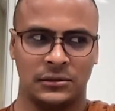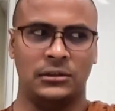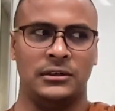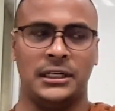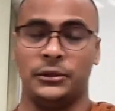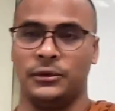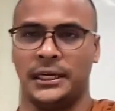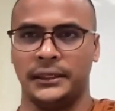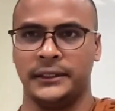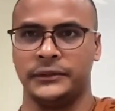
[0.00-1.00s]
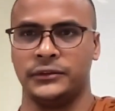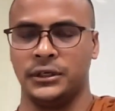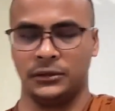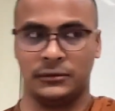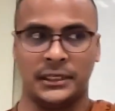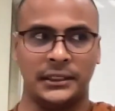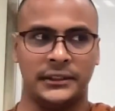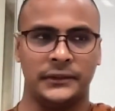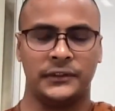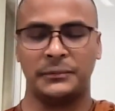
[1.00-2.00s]
I don't like that, I don't like
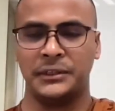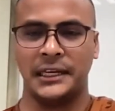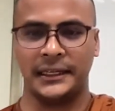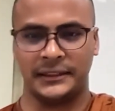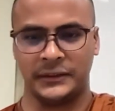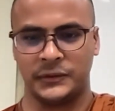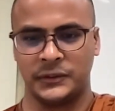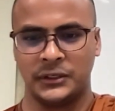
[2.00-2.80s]
that, something like that.